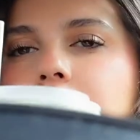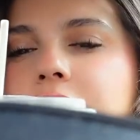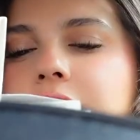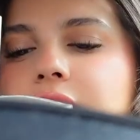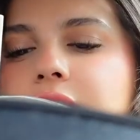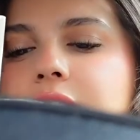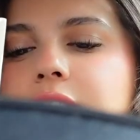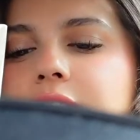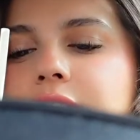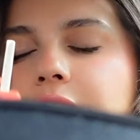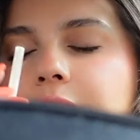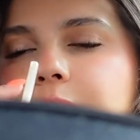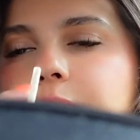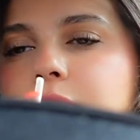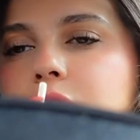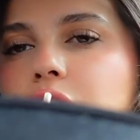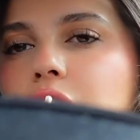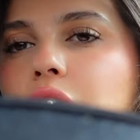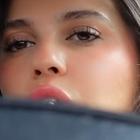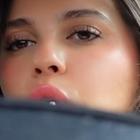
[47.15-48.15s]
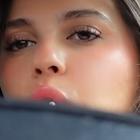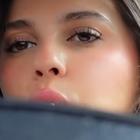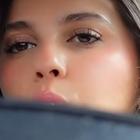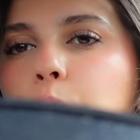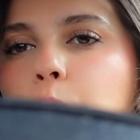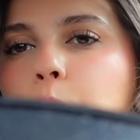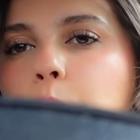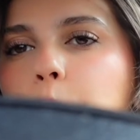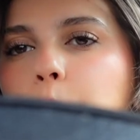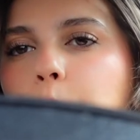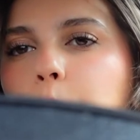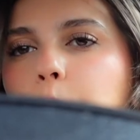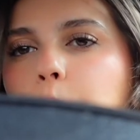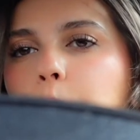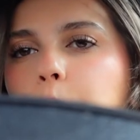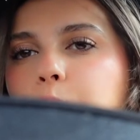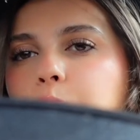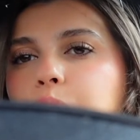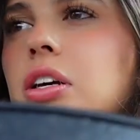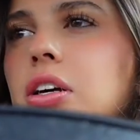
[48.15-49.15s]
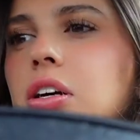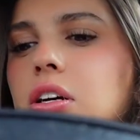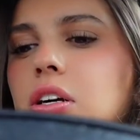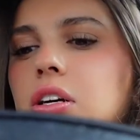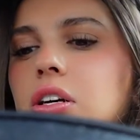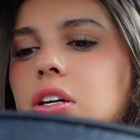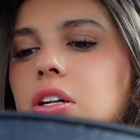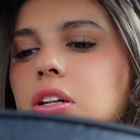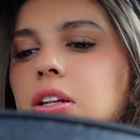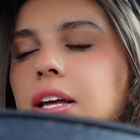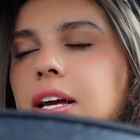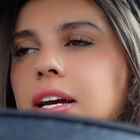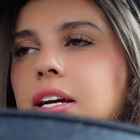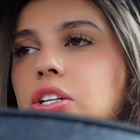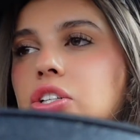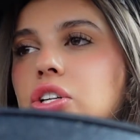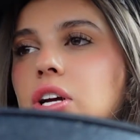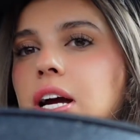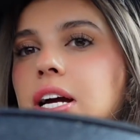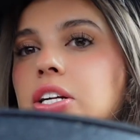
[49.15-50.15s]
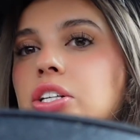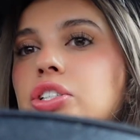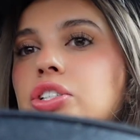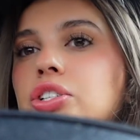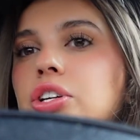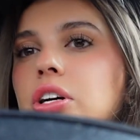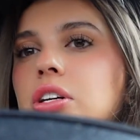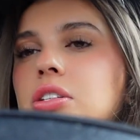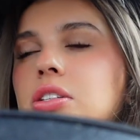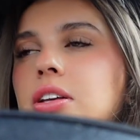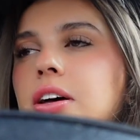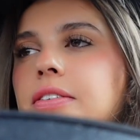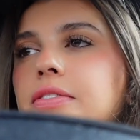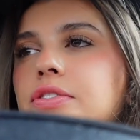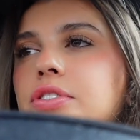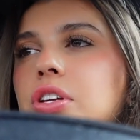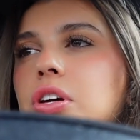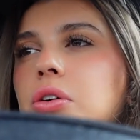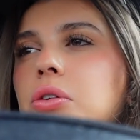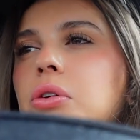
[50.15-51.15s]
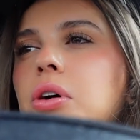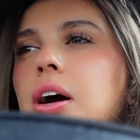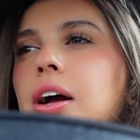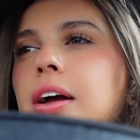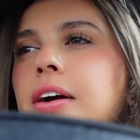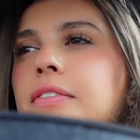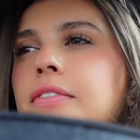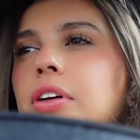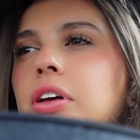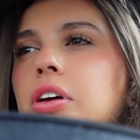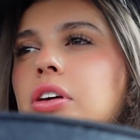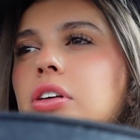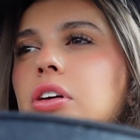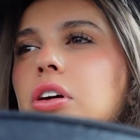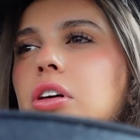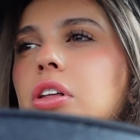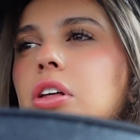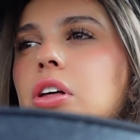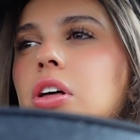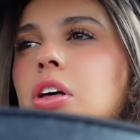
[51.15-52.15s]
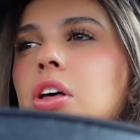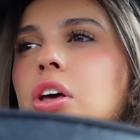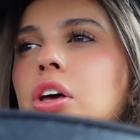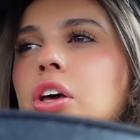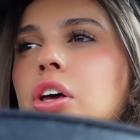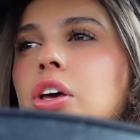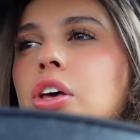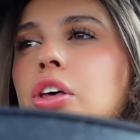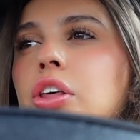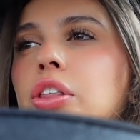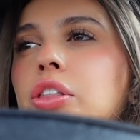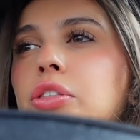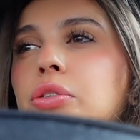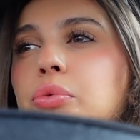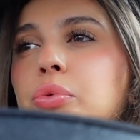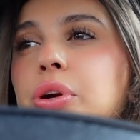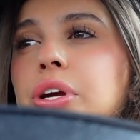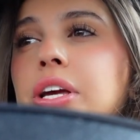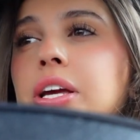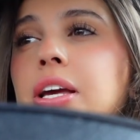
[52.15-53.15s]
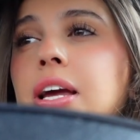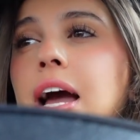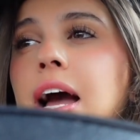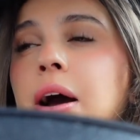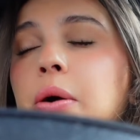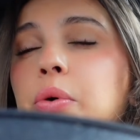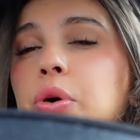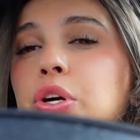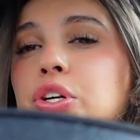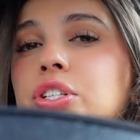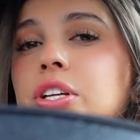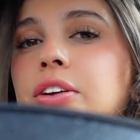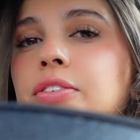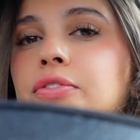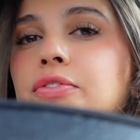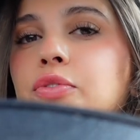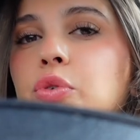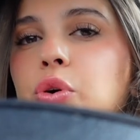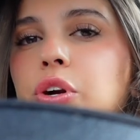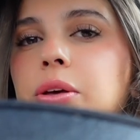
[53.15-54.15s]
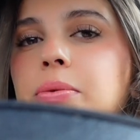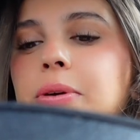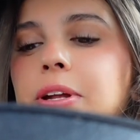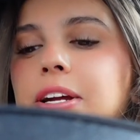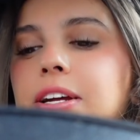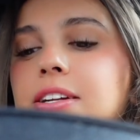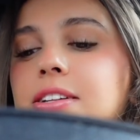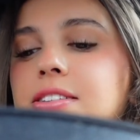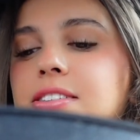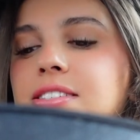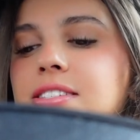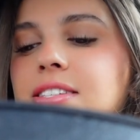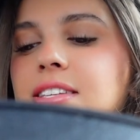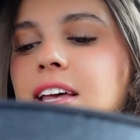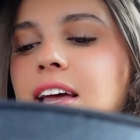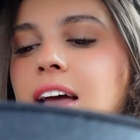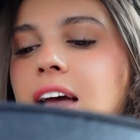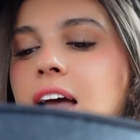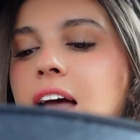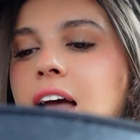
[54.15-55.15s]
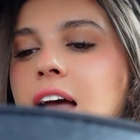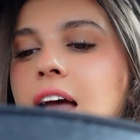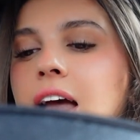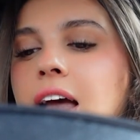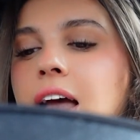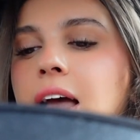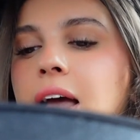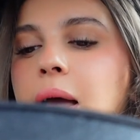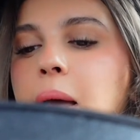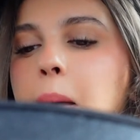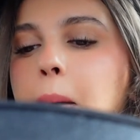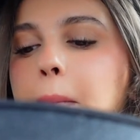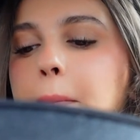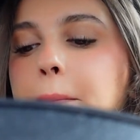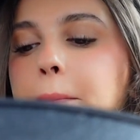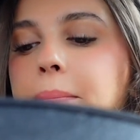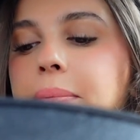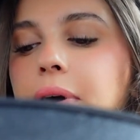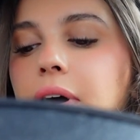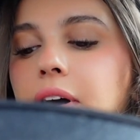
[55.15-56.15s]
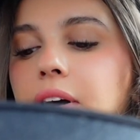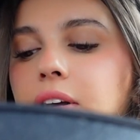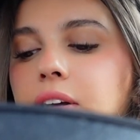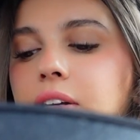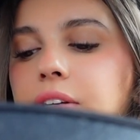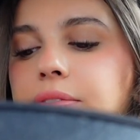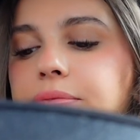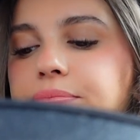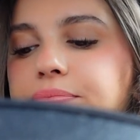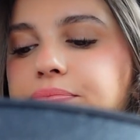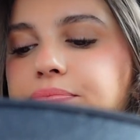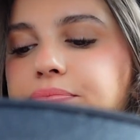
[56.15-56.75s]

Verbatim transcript: it tastes the same, so. like, I just left, so I have like three hours and 40 minutes. But